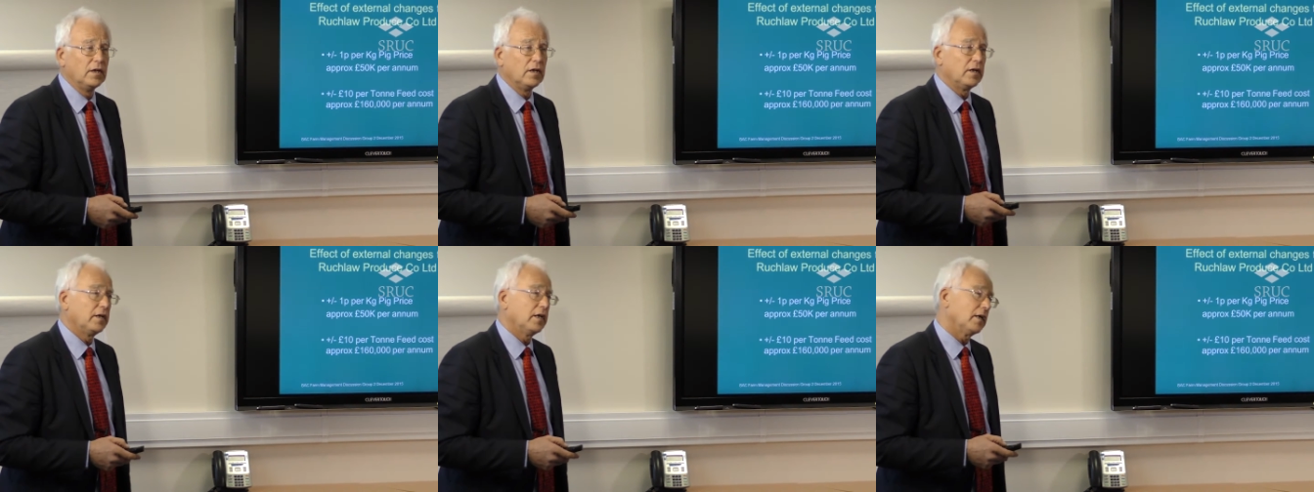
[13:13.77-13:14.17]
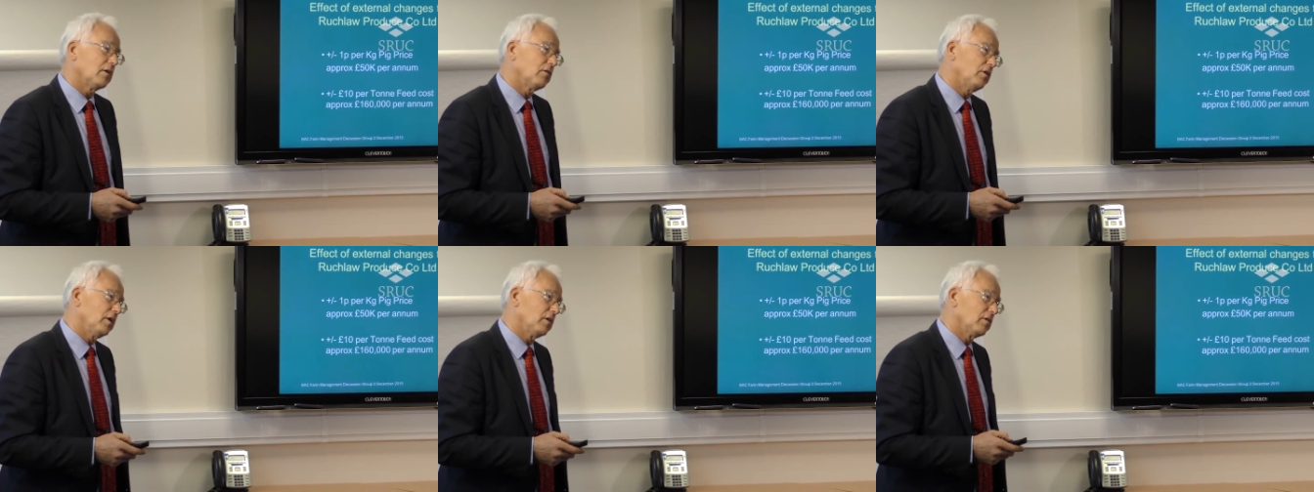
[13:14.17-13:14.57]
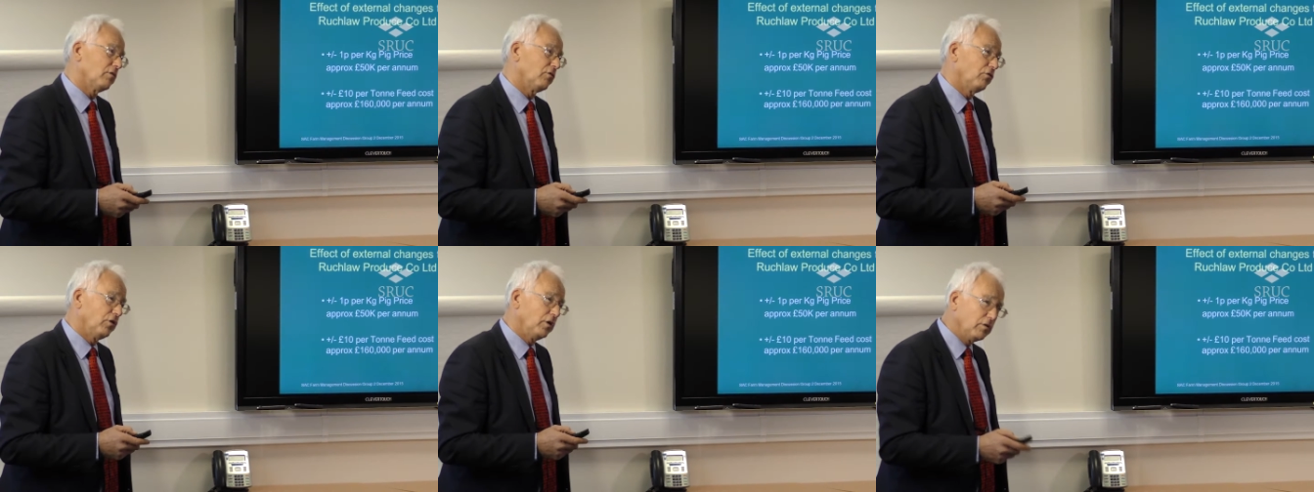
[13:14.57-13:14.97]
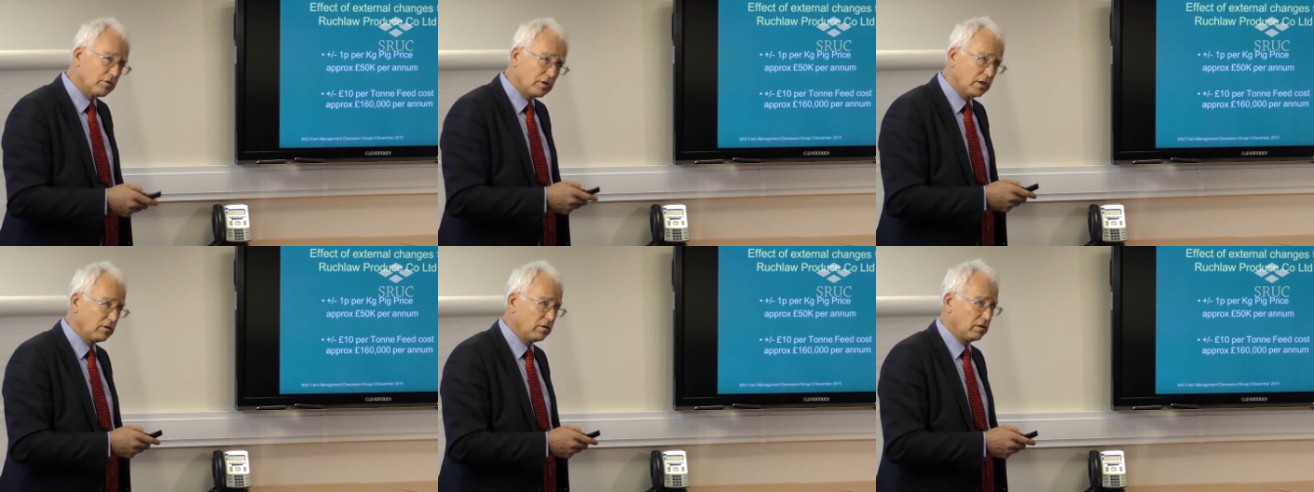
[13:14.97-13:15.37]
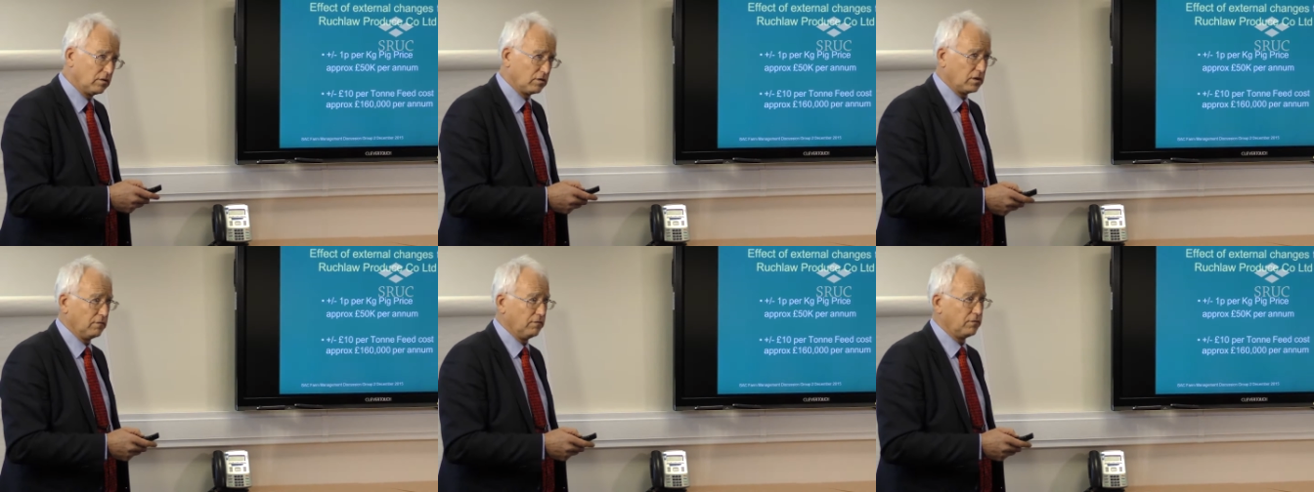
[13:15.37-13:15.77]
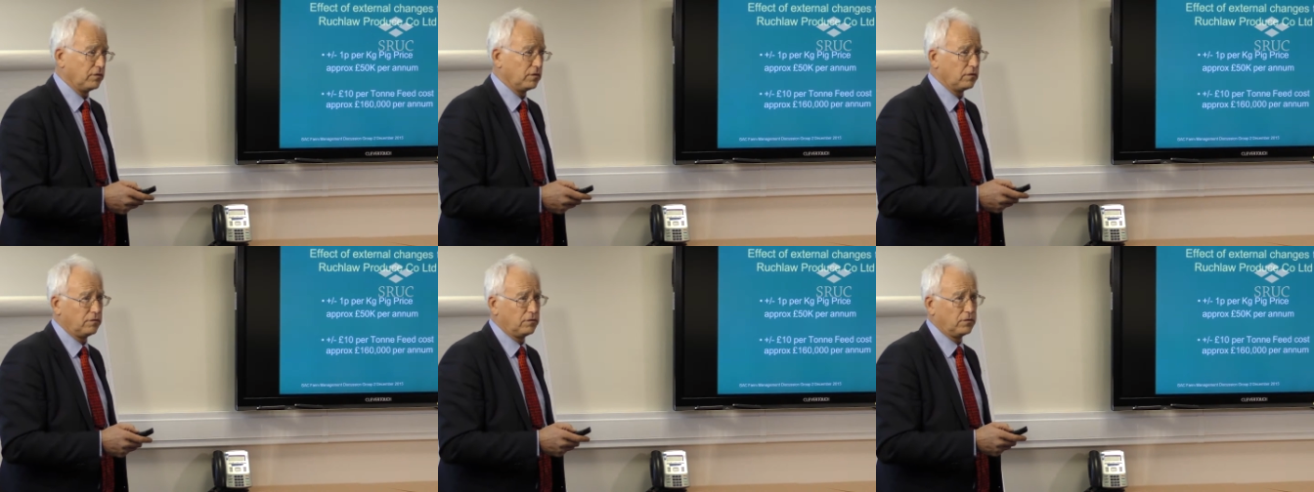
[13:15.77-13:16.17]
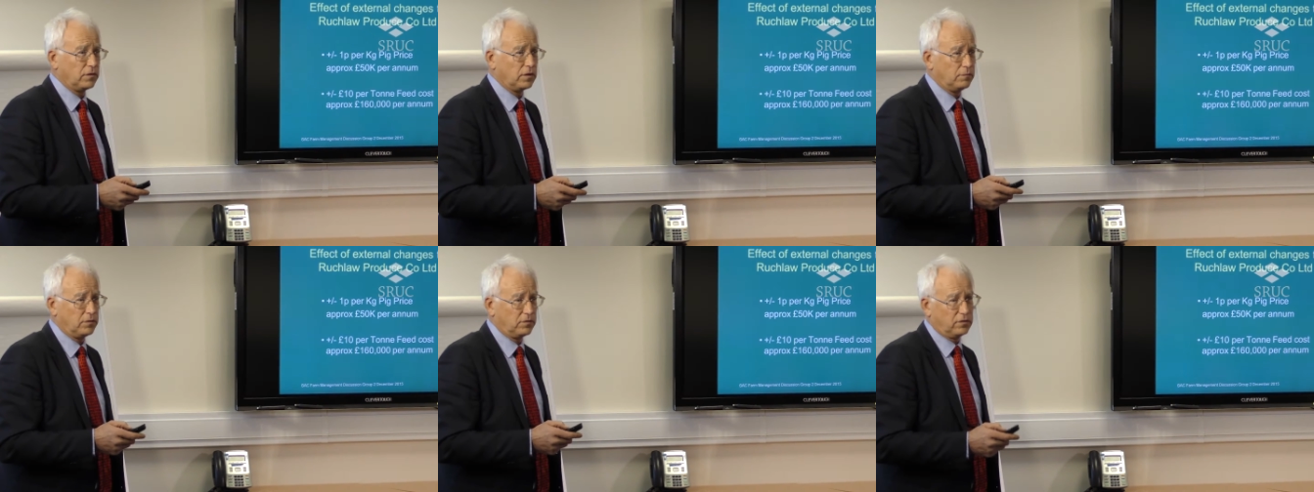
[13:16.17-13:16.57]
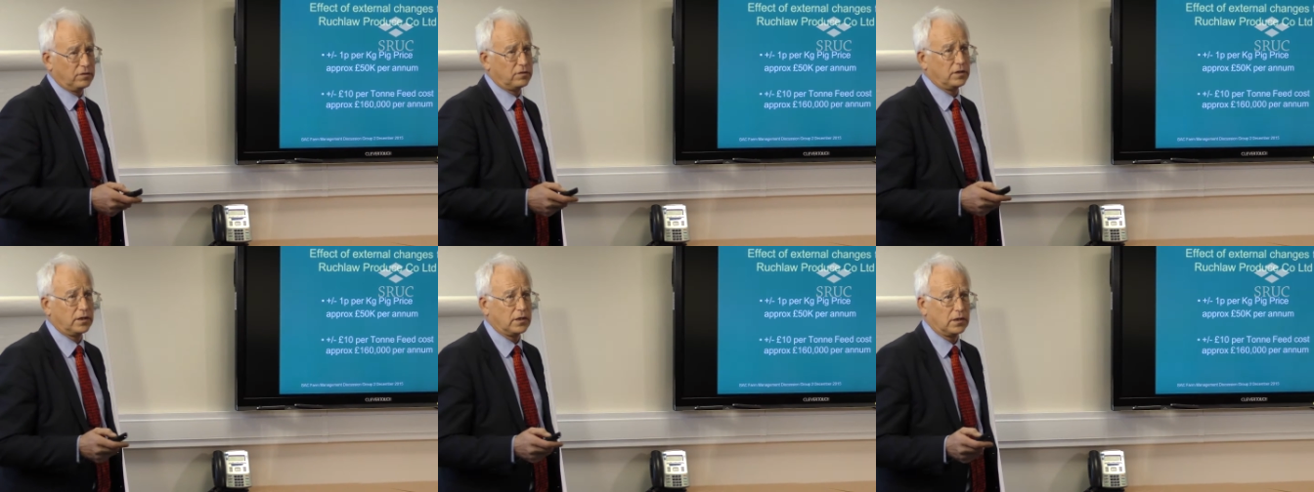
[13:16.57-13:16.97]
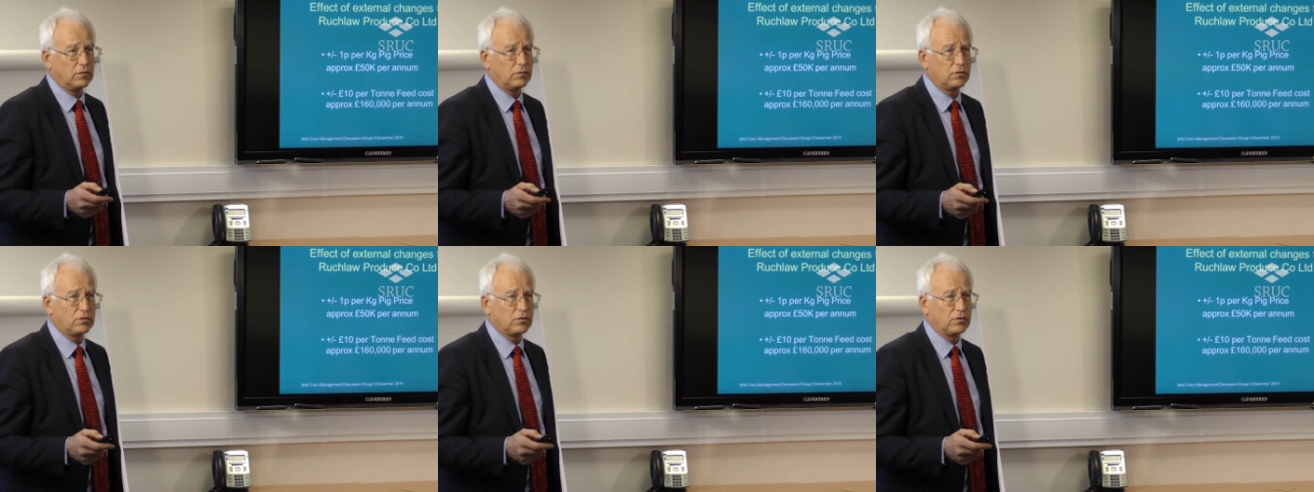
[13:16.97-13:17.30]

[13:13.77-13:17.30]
And that creates a real sense of discomfort for a business like ours